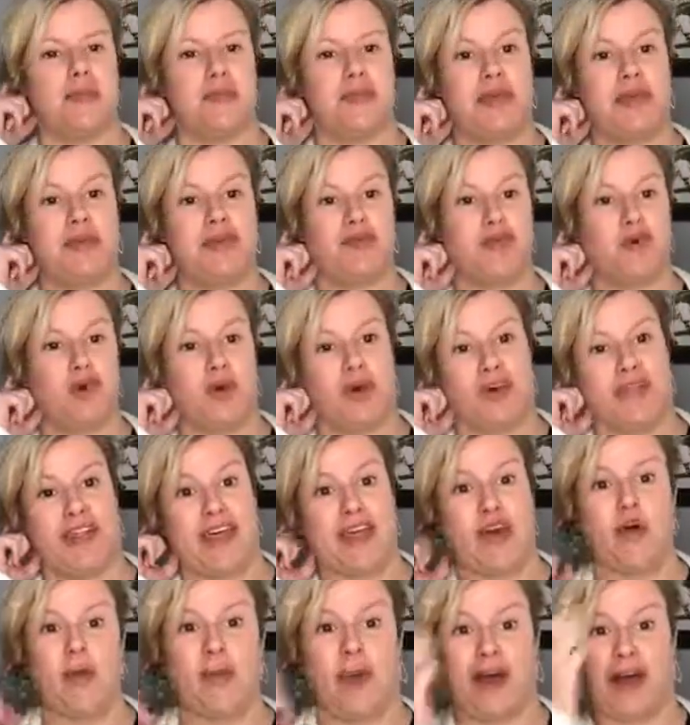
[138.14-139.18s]
before
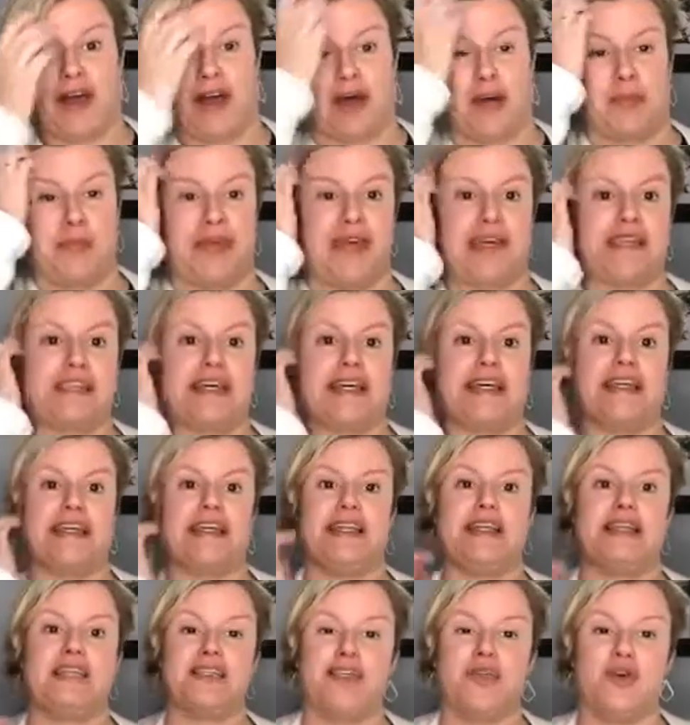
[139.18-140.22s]
they go back up, because
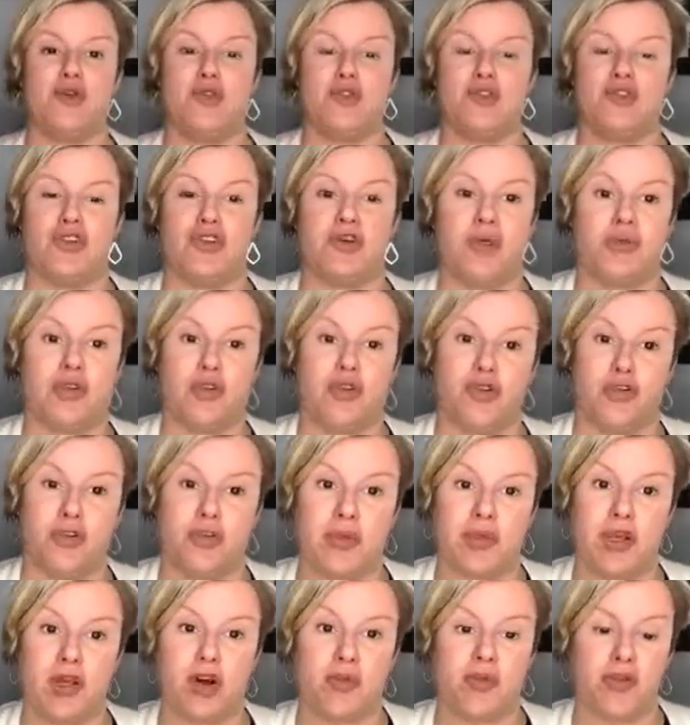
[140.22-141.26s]
$18 is a huge deal when they're
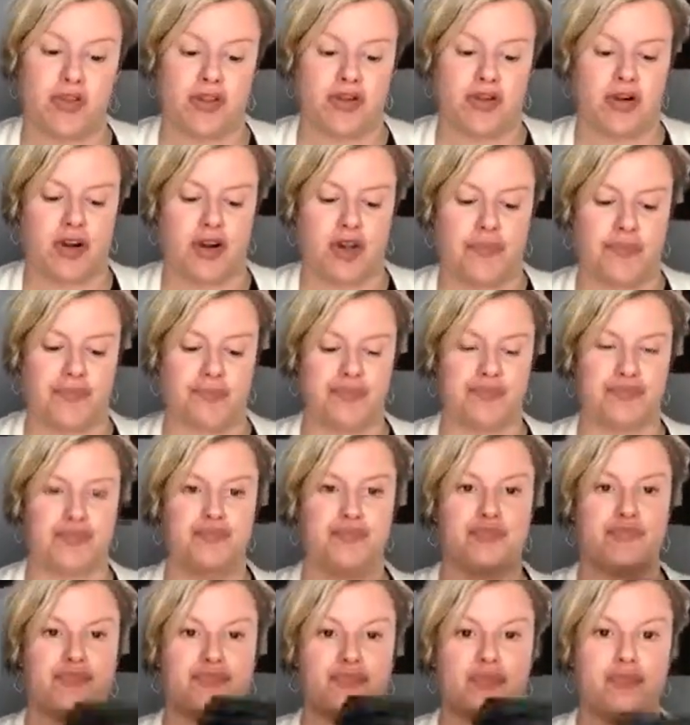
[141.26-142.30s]
normally over $30.
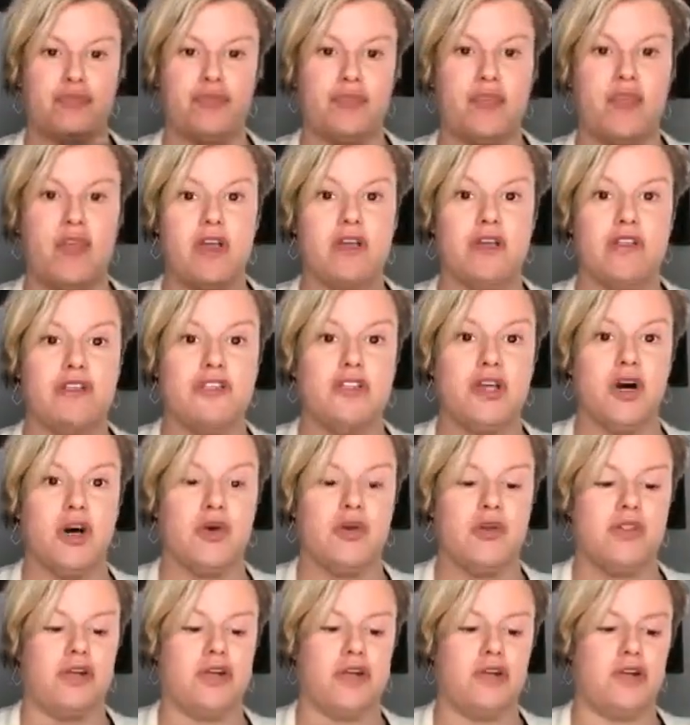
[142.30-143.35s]

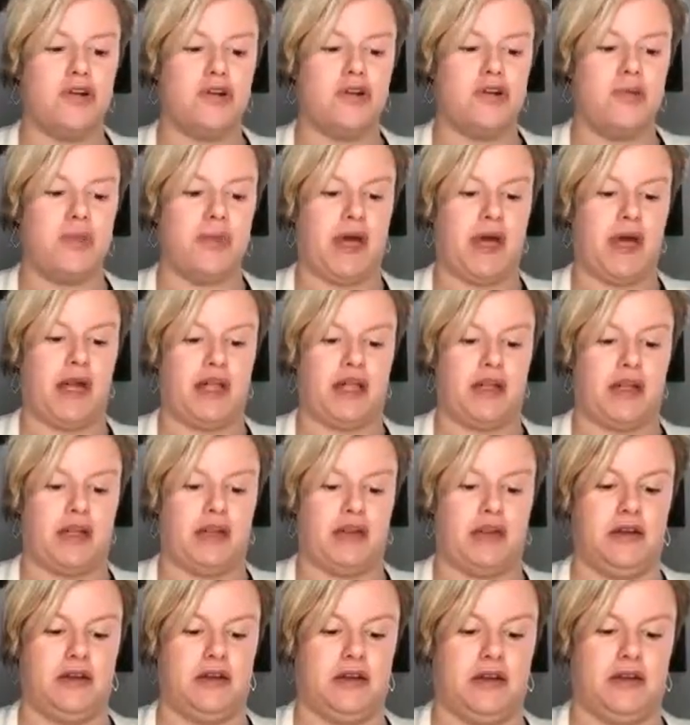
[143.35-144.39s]
So the Nude palette.
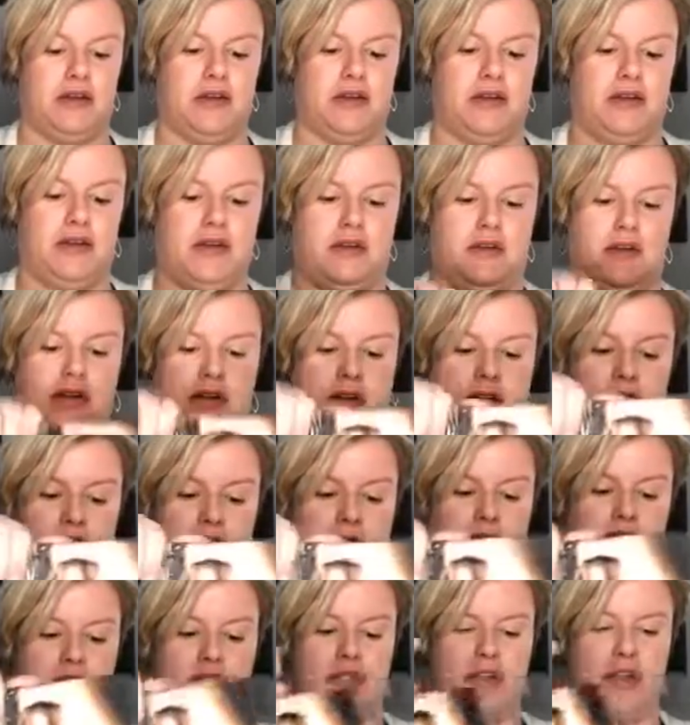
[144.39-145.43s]

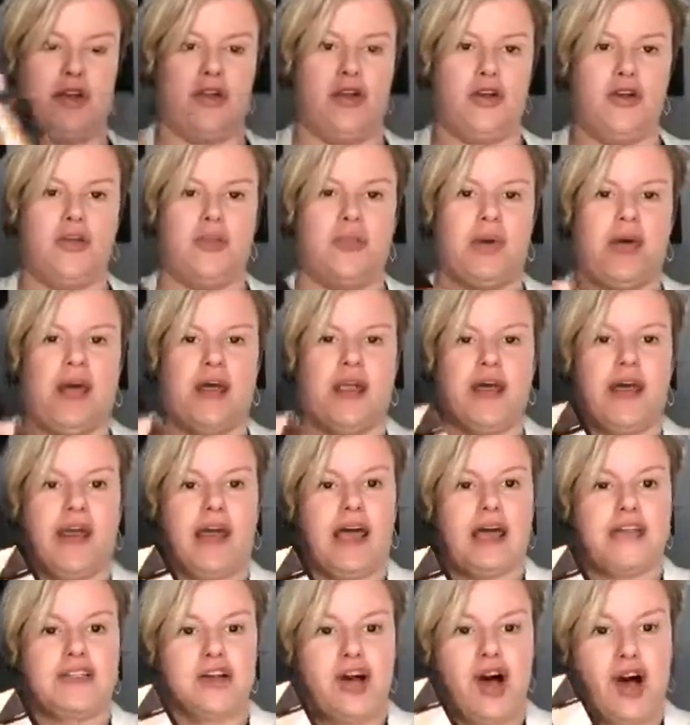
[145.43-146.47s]
The Nude palette
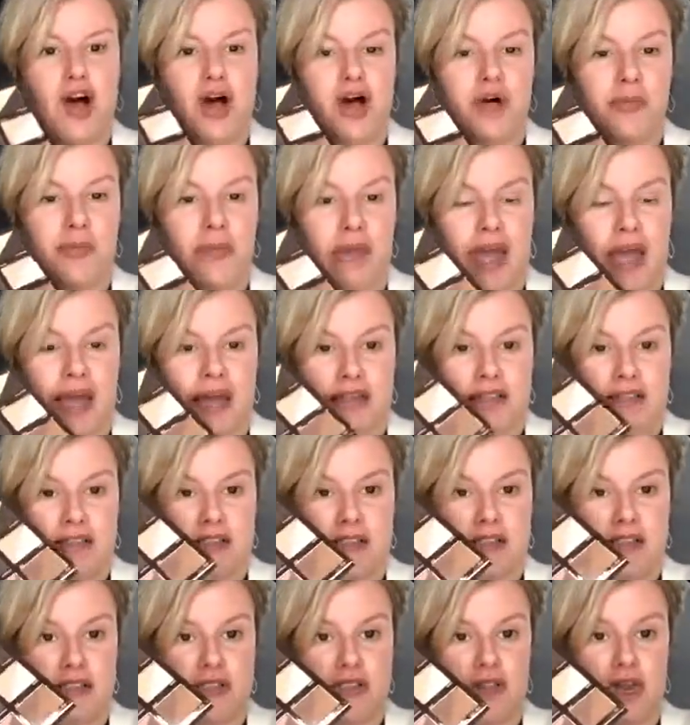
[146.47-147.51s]
has all
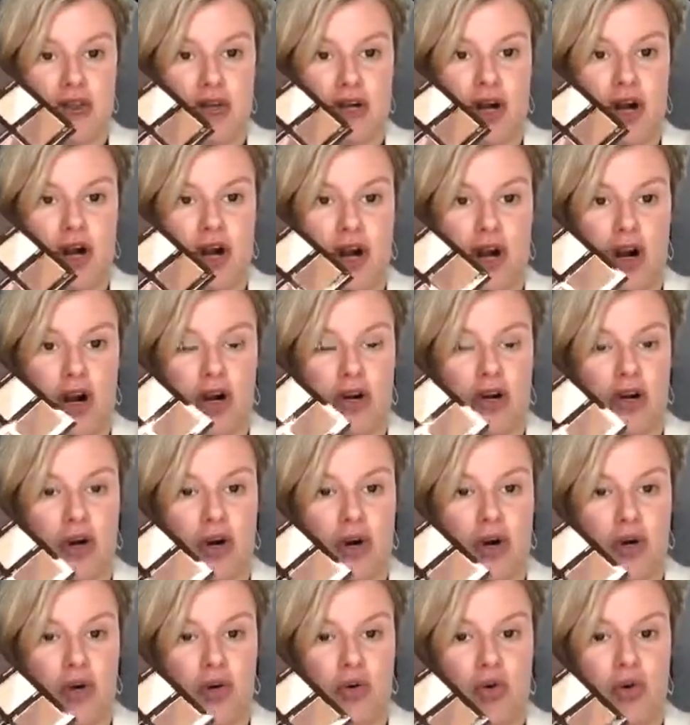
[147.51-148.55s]
mattes, so there are
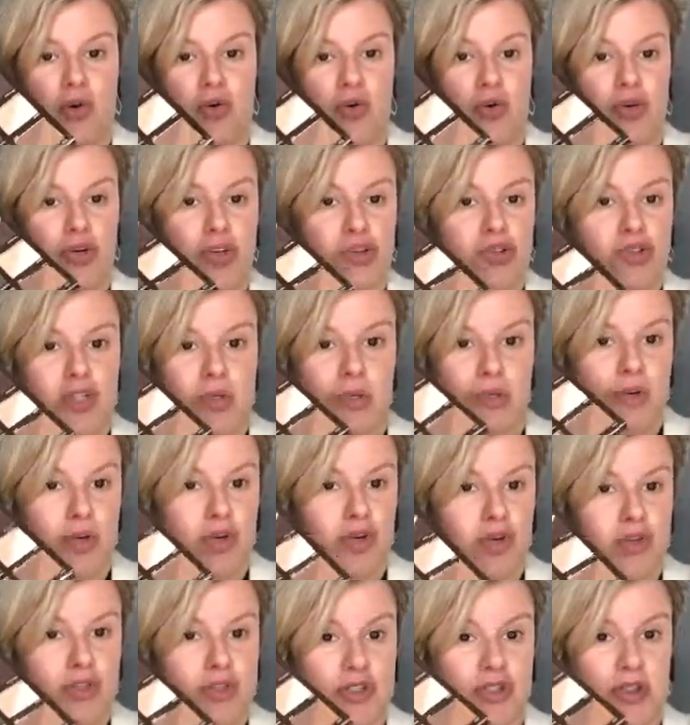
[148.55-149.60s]
no
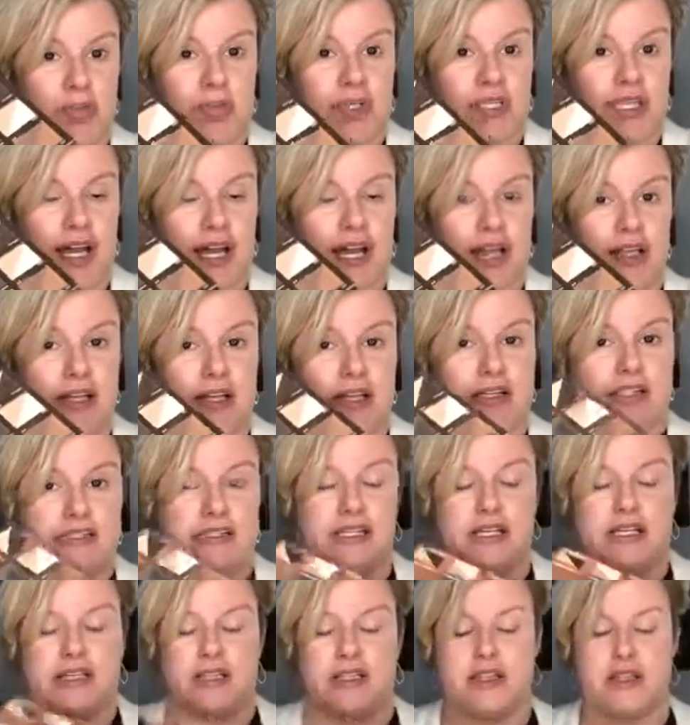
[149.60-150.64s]
shimmers or
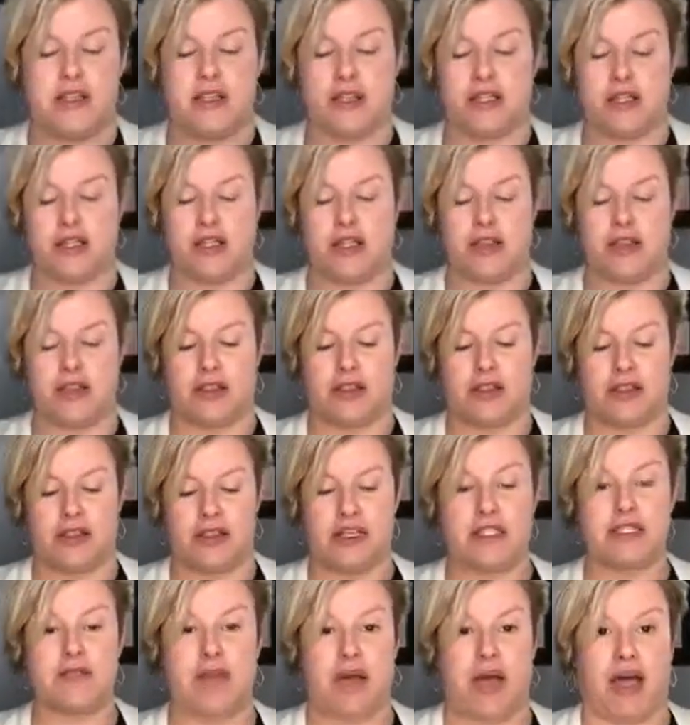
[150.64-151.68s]
metallics in
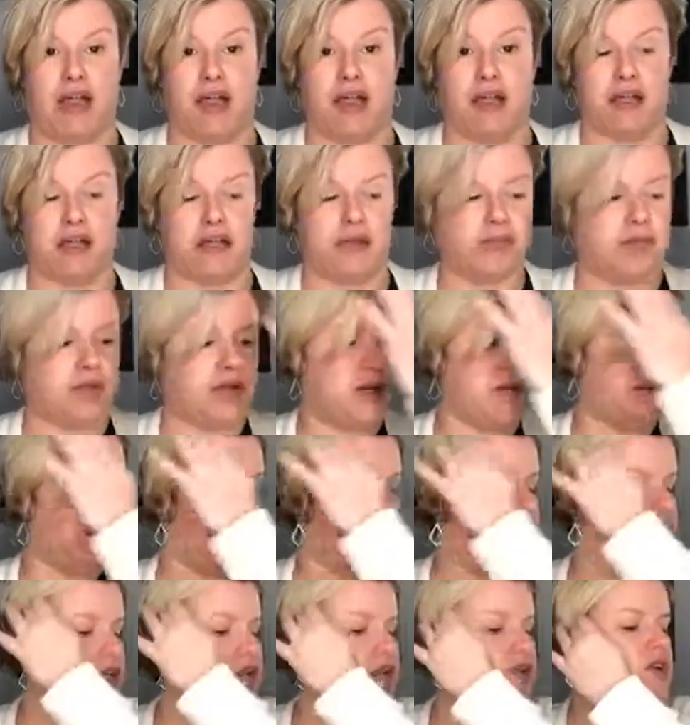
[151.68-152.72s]
this palette in
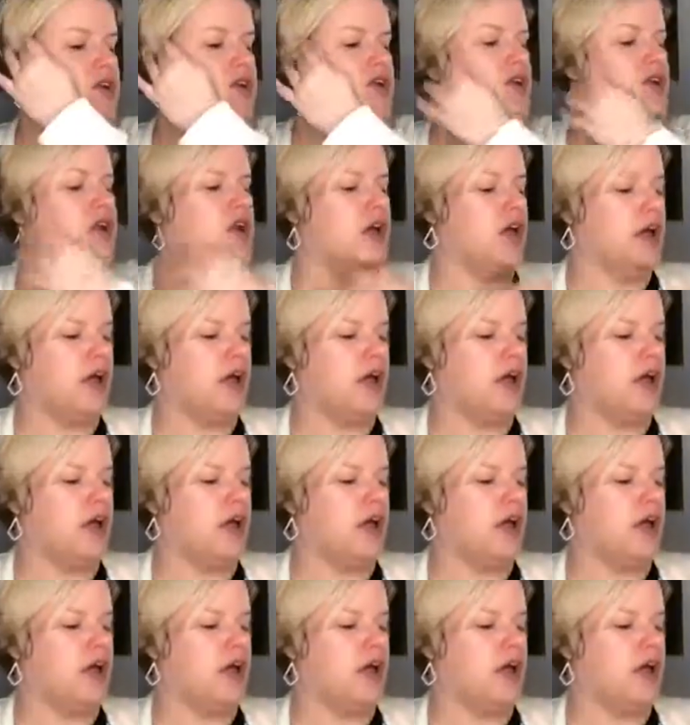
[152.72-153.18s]
particular.